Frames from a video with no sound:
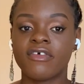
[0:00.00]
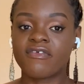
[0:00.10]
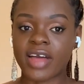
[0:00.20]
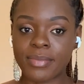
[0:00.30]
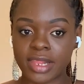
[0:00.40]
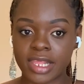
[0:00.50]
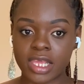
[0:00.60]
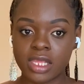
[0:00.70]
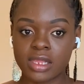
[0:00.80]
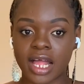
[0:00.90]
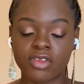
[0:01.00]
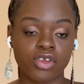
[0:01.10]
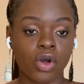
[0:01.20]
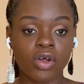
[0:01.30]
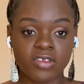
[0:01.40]
family, that's your
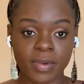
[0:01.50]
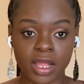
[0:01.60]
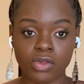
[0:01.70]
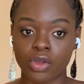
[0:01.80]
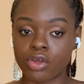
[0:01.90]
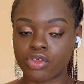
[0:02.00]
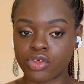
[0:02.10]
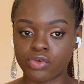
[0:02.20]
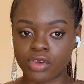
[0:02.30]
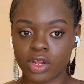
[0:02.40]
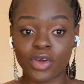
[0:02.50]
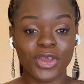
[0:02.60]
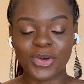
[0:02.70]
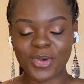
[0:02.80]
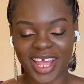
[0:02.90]
husband or your children or
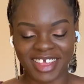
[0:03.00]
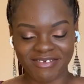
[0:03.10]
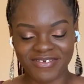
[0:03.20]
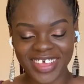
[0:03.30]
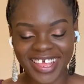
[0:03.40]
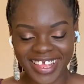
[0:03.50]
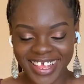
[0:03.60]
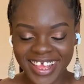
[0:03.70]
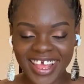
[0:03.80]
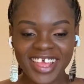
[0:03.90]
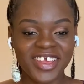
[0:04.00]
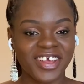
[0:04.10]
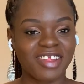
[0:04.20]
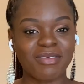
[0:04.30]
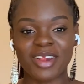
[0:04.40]
your wife your
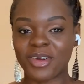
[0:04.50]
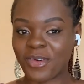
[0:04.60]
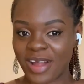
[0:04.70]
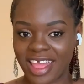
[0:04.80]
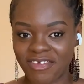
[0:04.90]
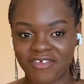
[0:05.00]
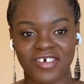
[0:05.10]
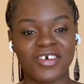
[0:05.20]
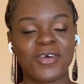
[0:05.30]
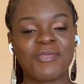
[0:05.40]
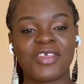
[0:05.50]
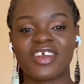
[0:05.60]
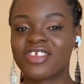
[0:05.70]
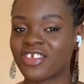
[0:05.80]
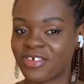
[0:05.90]
husband or wife or your
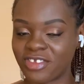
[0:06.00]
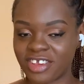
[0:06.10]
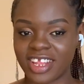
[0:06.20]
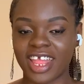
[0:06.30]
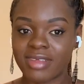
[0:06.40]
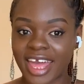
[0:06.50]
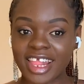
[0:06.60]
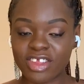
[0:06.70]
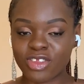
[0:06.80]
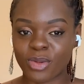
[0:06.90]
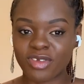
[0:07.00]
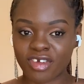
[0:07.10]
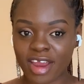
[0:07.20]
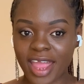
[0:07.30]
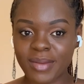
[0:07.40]
children. Kindly
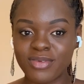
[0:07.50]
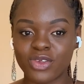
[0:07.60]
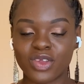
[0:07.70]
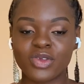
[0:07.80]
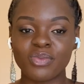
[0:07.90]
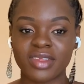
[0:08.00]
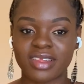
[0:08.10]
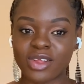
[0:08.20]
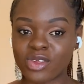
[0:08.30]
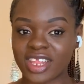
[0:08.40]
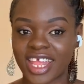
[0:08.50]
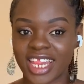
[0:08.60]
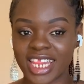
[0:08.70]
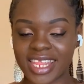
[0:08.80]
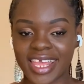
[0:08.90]
subscribe so you don't miss out on
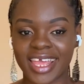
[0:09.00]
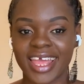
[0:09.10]
anything,